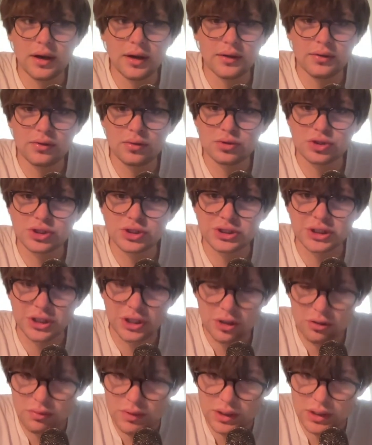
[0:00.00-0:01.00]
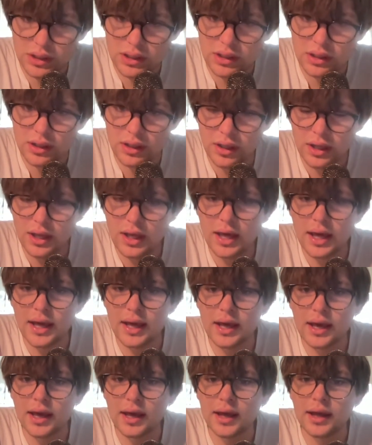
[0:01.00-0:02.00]
Social Security
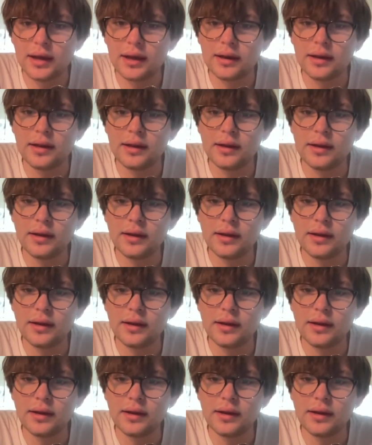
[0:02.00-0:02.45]
and